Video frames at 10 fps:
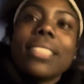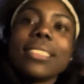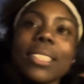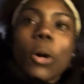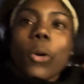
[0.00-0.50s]

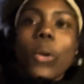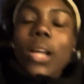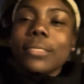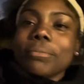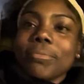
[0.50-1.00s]
so
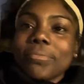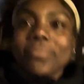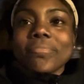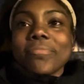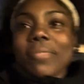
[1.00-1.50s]

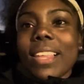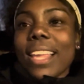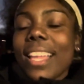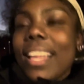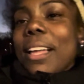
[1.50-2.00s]

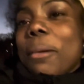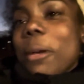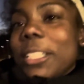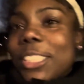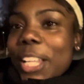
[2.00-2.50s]
i'm
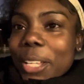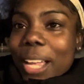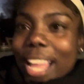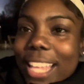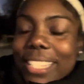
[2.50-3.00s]
gonna show you
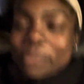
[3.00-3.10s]
guys